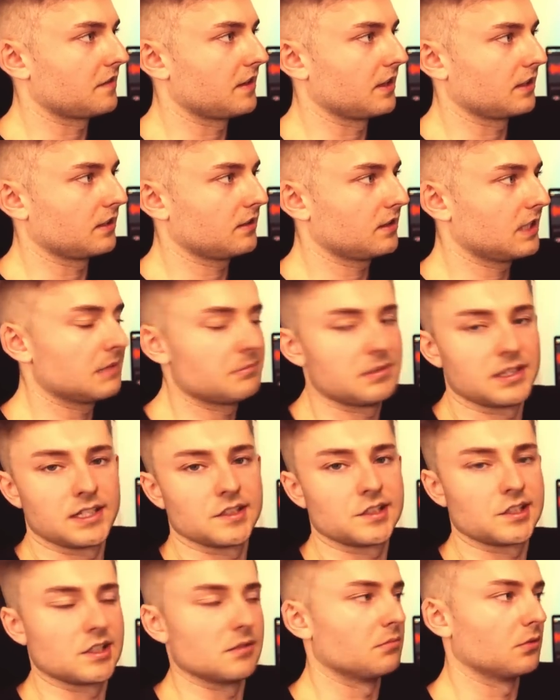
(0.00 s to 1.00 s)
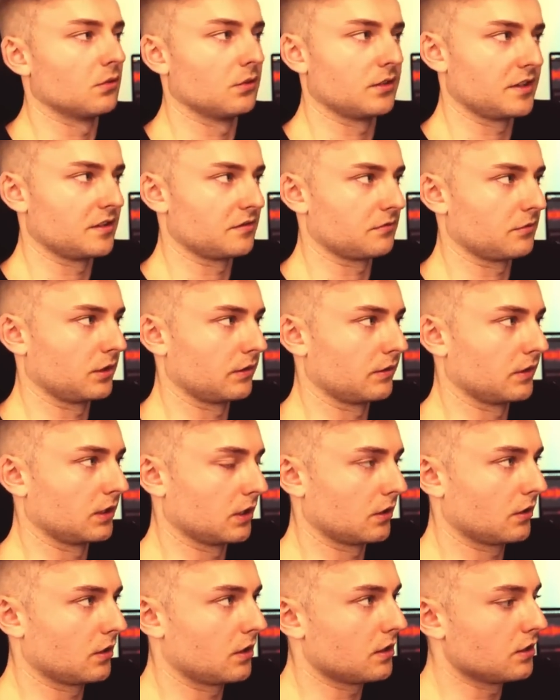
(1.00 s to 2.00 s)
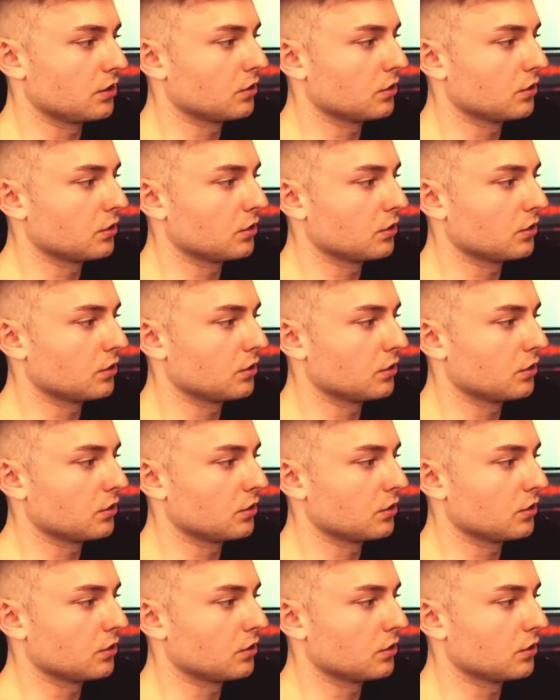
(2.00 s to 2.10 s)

think keeping it simple is really, really good.